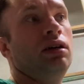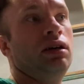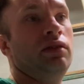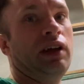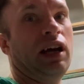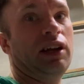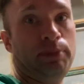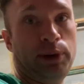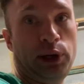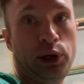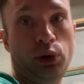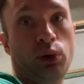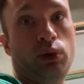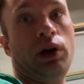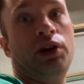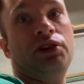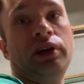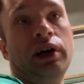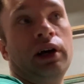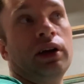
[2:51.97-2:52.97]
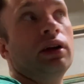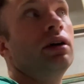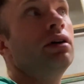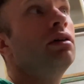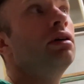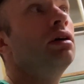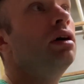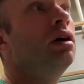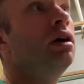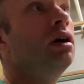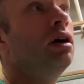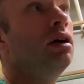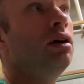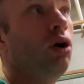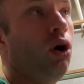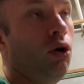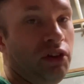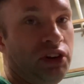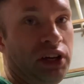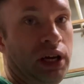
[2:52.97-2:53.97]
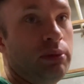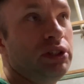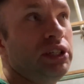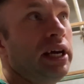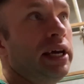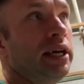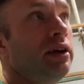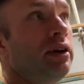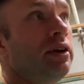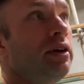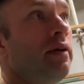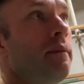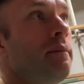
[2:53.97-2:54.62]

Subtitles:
that's blue, that's done, of the same shade.